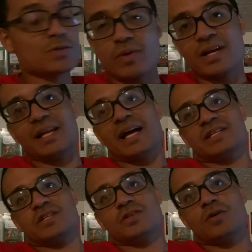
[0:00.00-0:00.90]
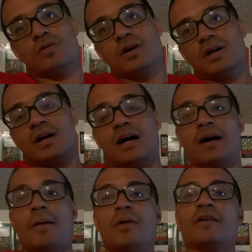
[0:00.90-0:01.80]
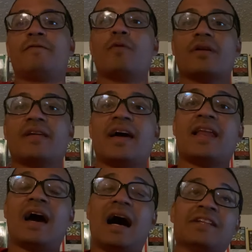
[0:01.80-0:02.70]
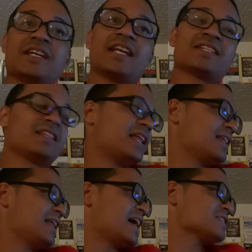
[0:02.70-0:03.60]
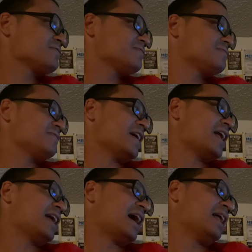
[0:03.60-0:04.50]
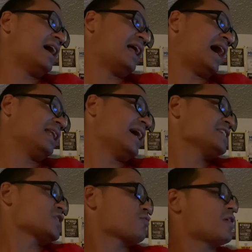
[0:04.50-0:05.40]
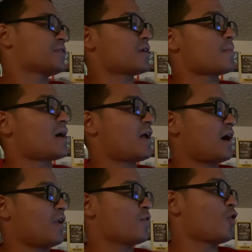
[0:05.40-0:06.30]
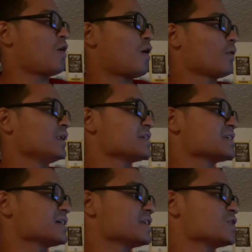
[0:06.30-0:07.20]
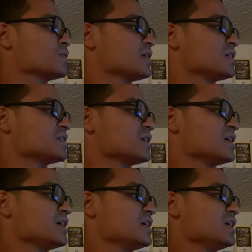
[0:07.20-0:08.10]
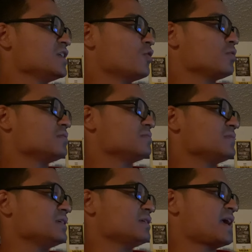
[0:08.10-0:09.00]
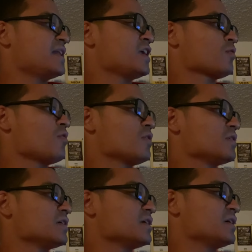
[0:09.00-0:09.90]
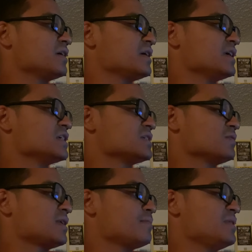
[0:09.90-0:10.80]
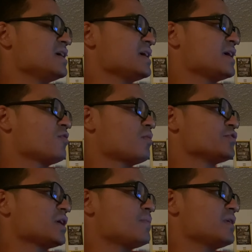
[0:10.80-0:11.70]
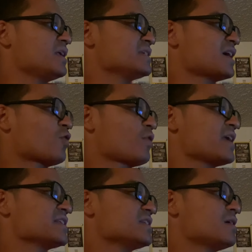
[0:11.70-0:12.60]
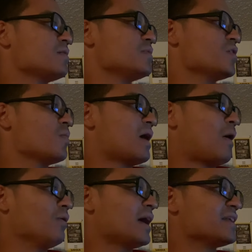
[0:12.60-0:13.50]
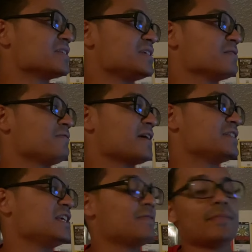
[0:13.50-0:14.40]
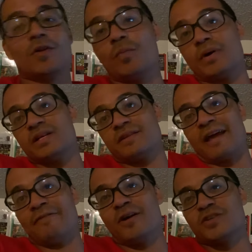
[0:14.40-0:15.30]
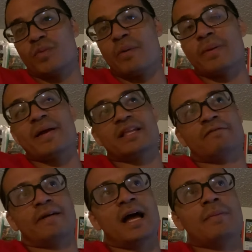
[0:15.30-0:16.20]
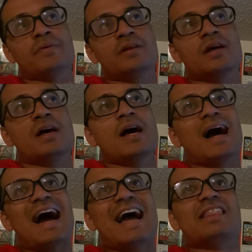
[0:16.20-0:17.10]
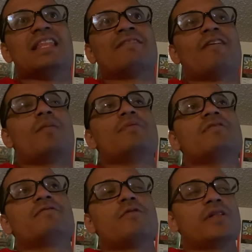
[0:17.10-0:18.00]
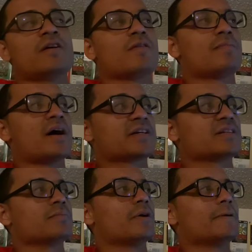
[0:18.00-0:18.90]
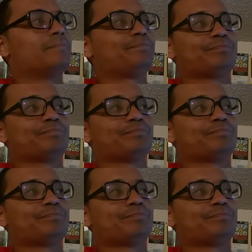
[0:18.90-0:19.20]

weight classes. So I'm looking forward to that. And I'll tell you this, the last fight I'd like to throw out there, I mean, I don't know how realistic it is because, you know, Andy Hiraoka is, with him being interim champion, he's not ranked in the WBO. But I would like to see him fight Teofimo Lopez. If there's a way we can make that fight happen, I think that fight would be really good for boxing. But